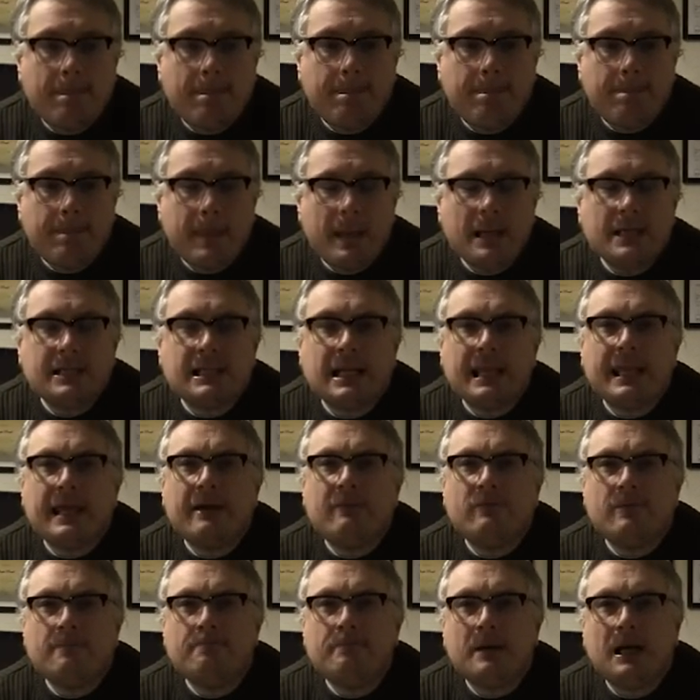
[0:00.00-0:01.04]
Things like that
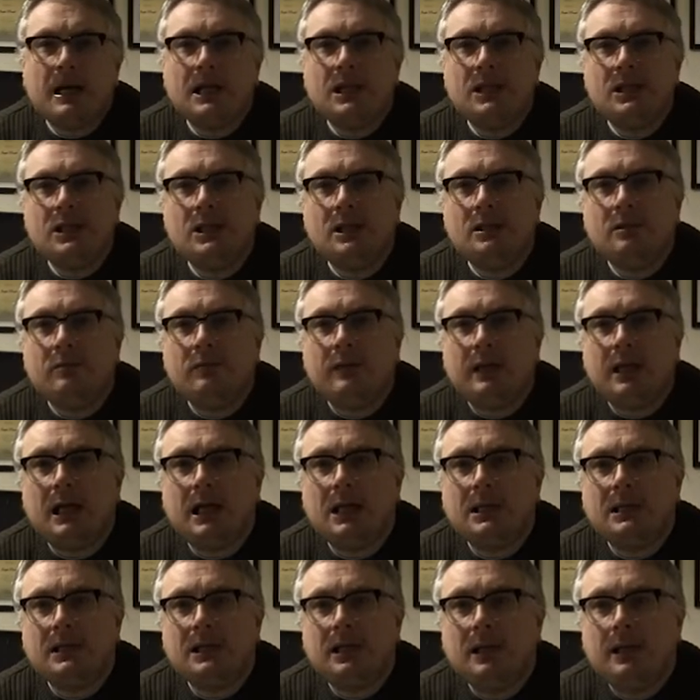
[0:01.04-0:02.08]
remind you
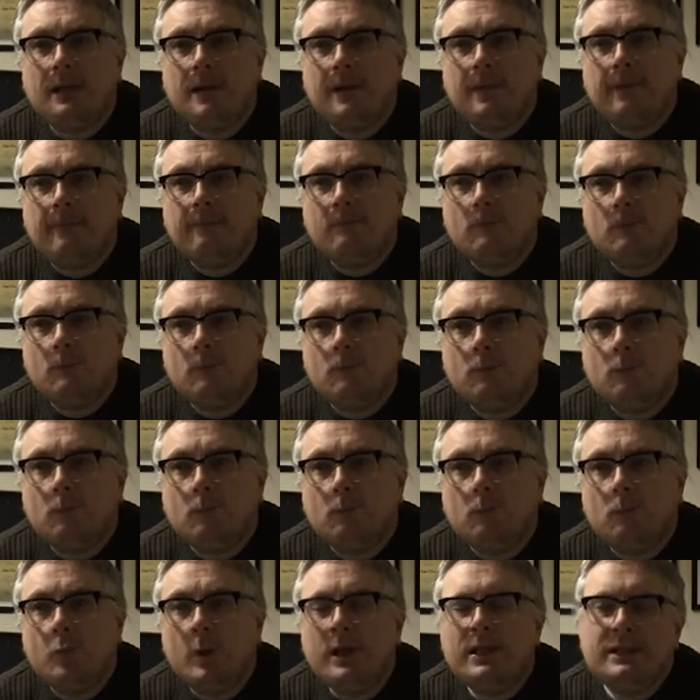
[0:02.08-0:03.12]
that
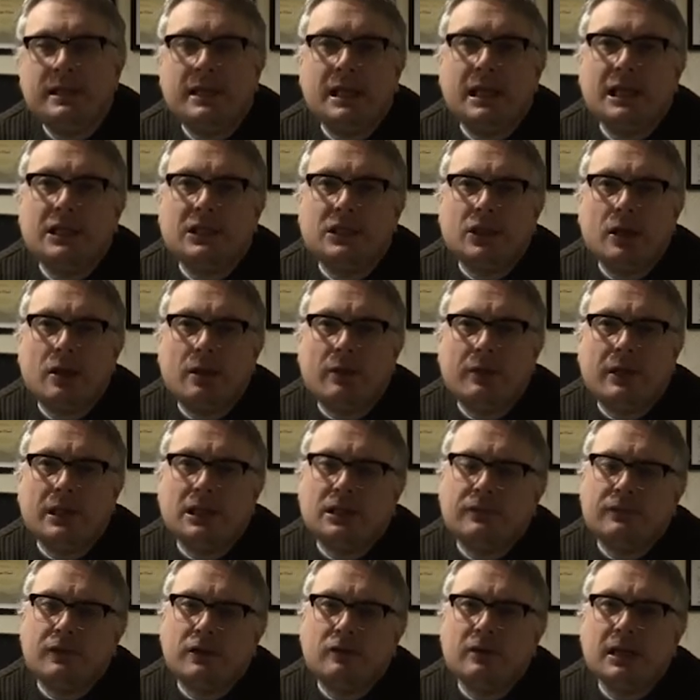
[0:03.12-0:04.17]
we take certain
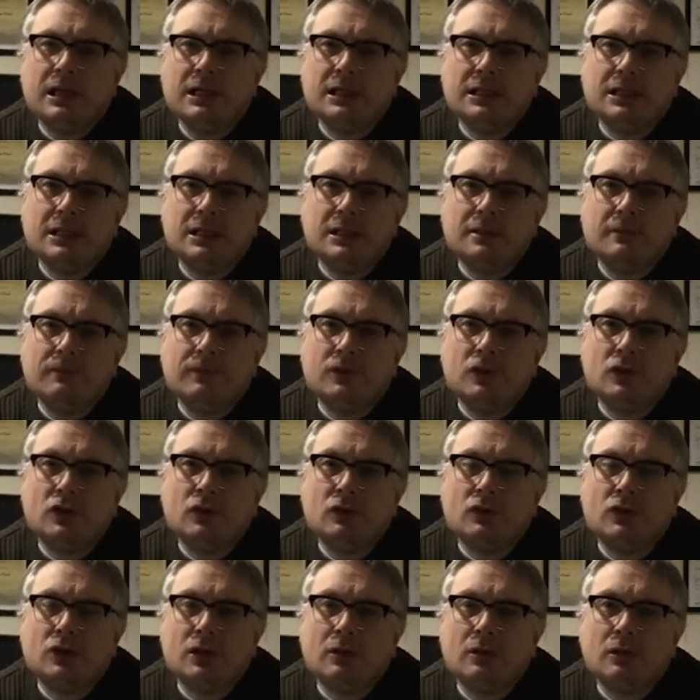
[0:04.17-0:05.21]
things for granted for
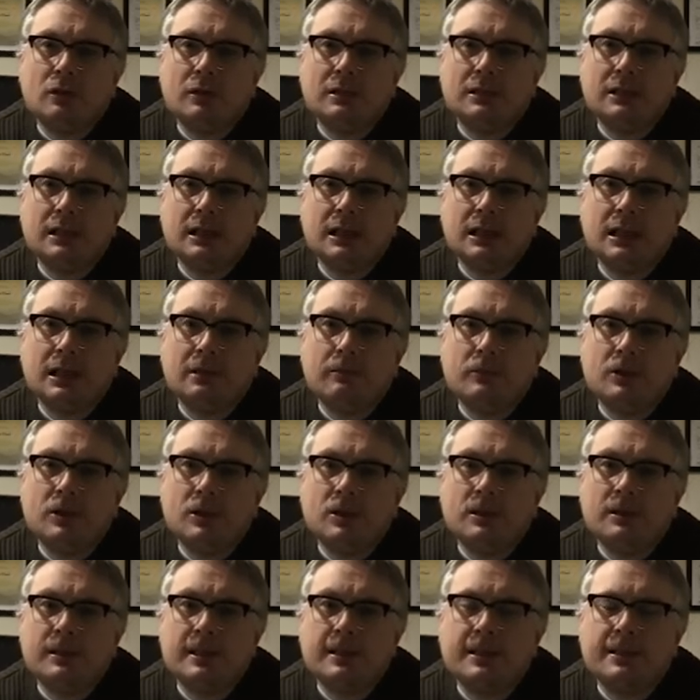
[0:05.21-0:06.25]
such a long time. We
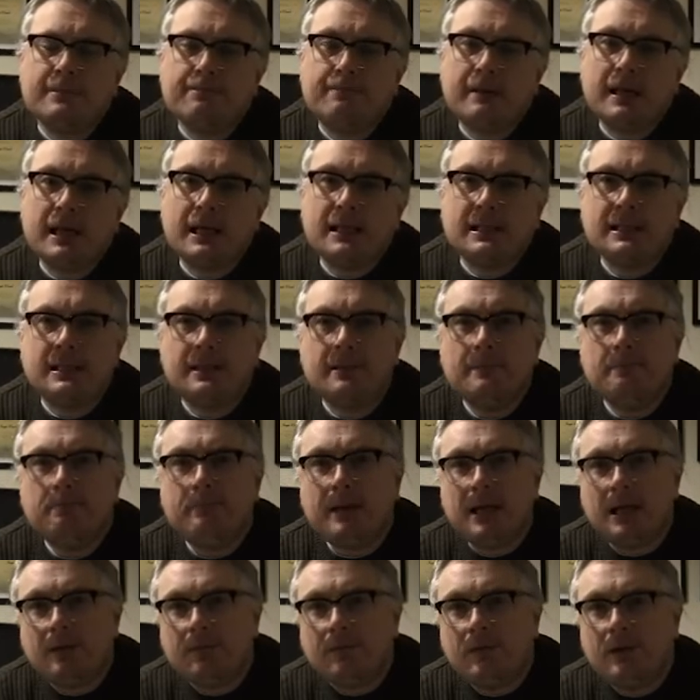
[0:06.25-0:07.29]
just expect
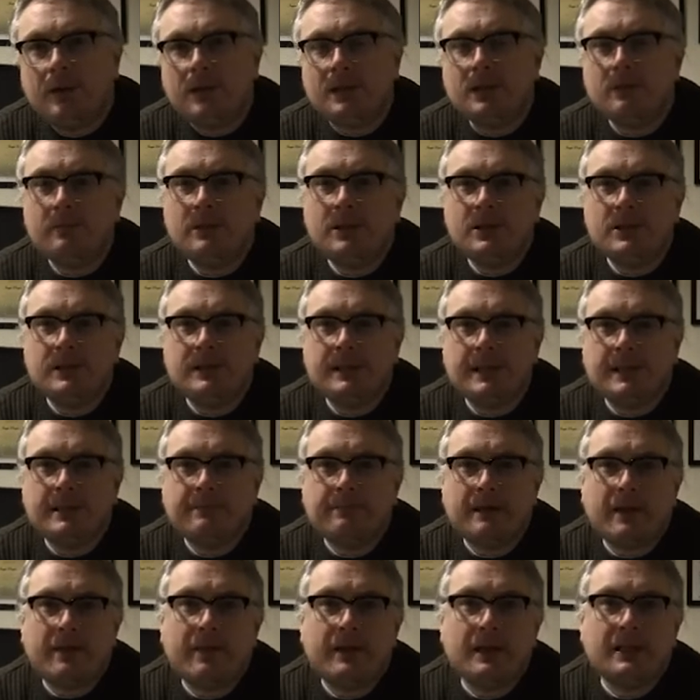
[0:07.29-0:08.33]
benefits and we just
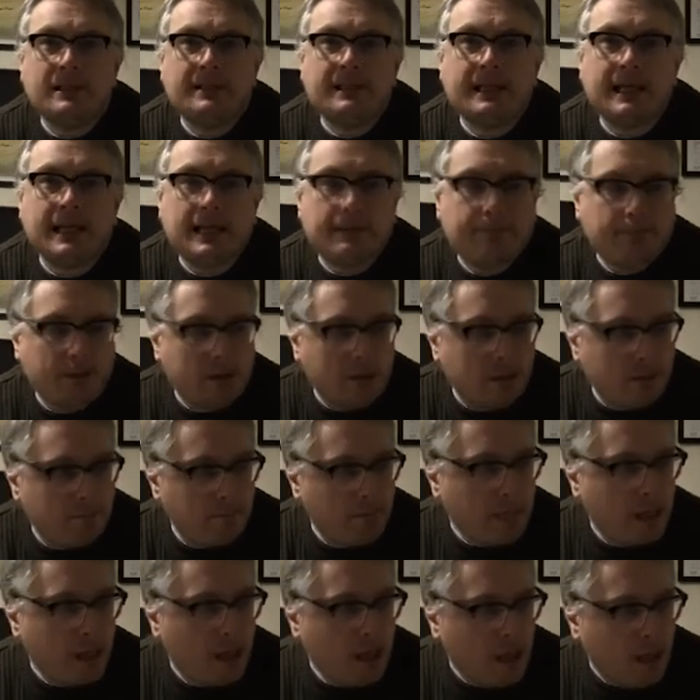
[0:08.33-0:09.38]
expect things to happen
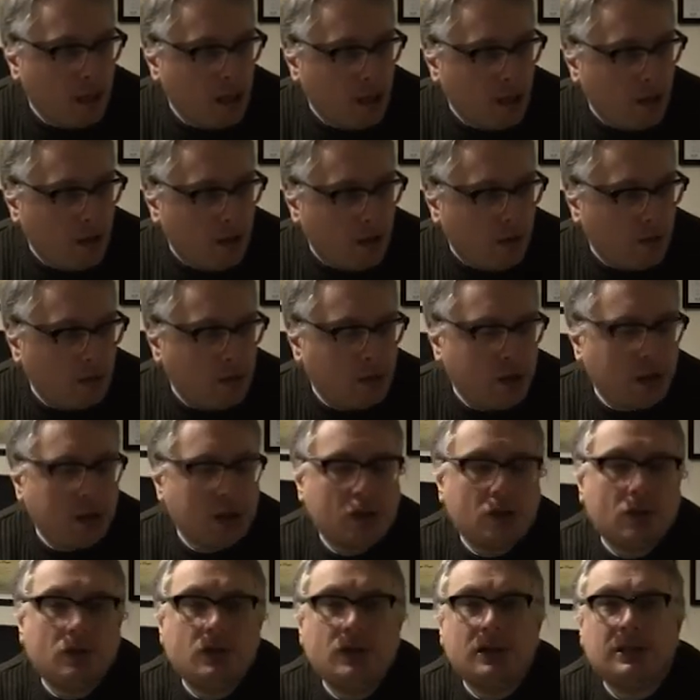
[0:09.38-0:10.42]
until
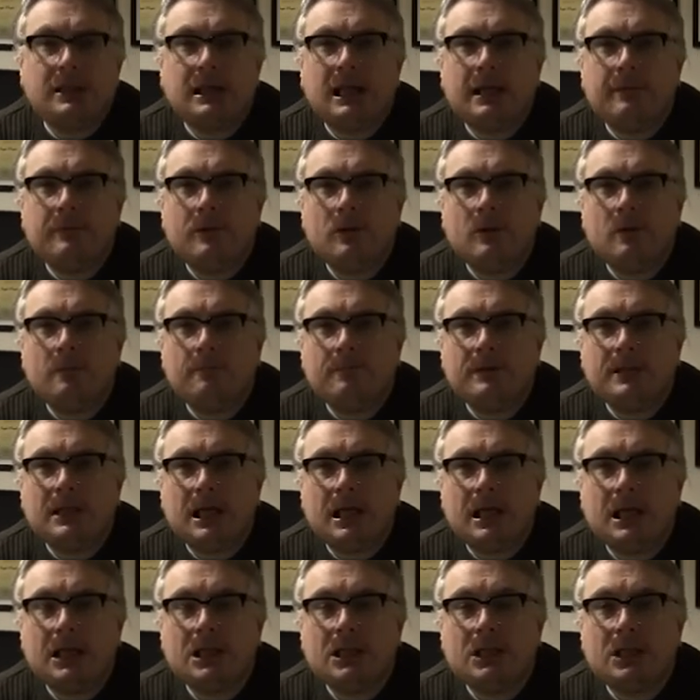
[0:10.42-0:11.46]
such a time comes
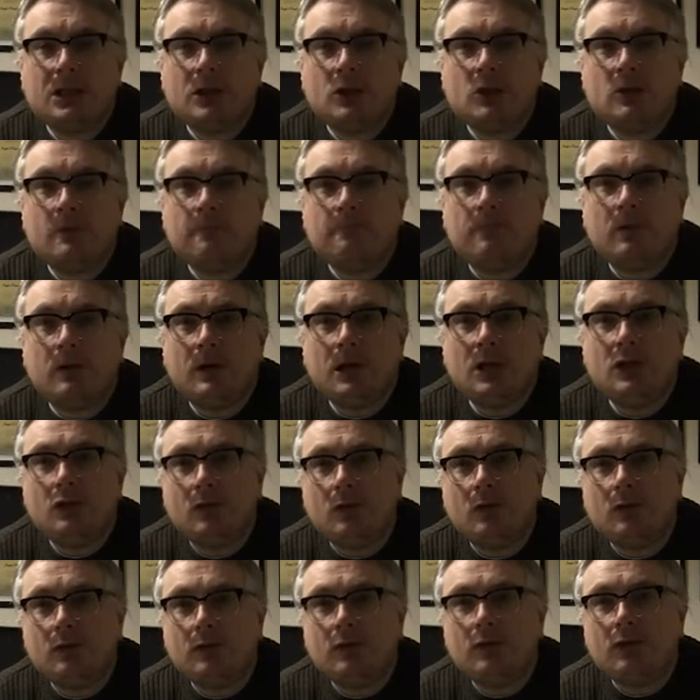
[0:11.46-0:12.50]
as somebody
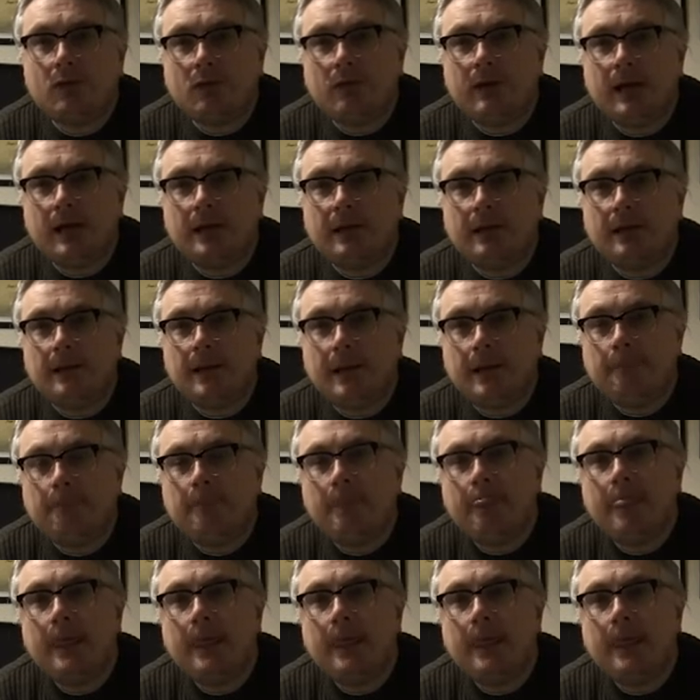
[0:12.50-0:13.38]
does threaten them,